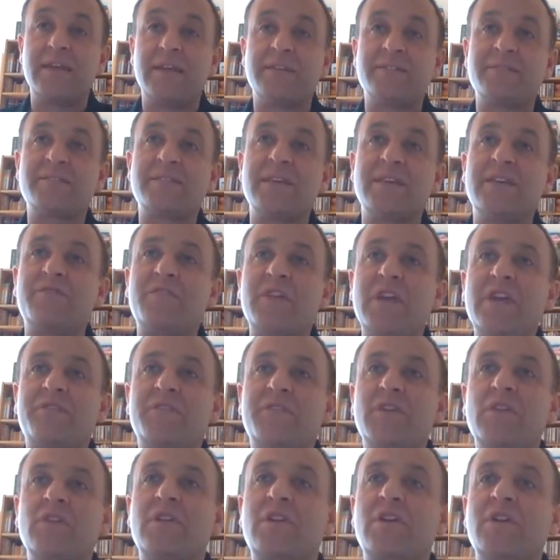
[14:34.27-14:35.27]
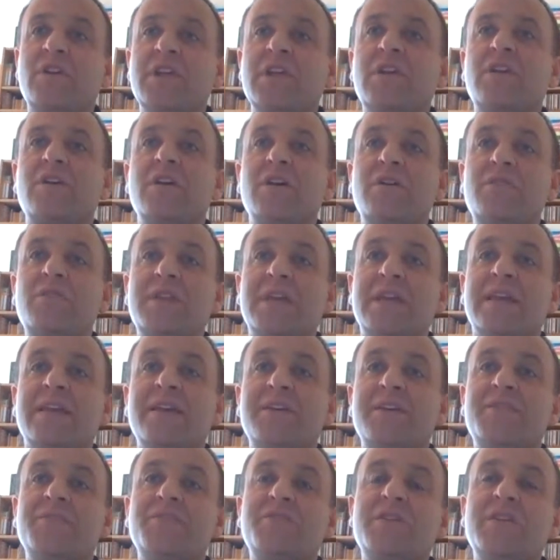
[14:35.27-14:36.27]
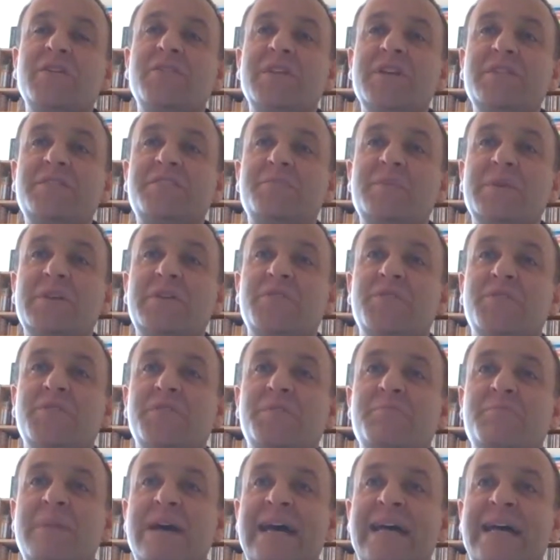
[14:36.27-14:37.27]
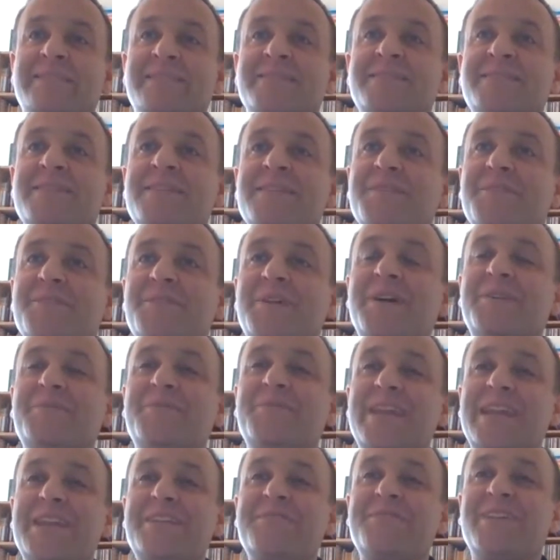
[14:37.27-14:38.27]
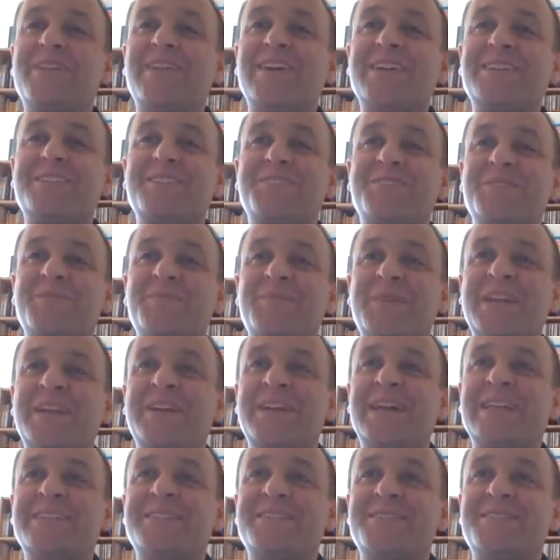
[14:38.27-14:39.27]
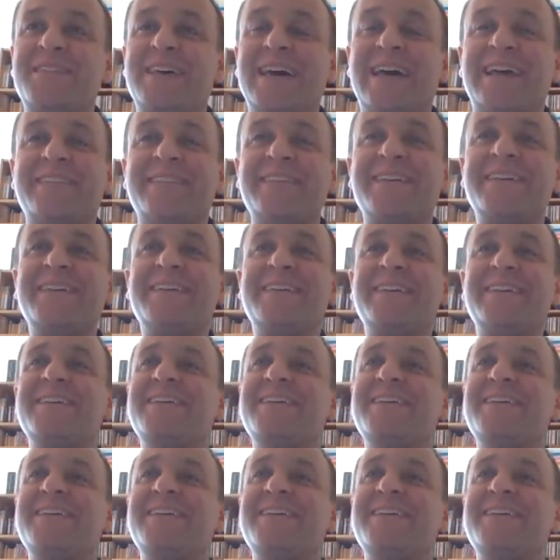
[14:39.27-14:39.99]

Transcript: Is if you're learning coding, do you need to be good at maths? Would anyone like to jump in and answer that?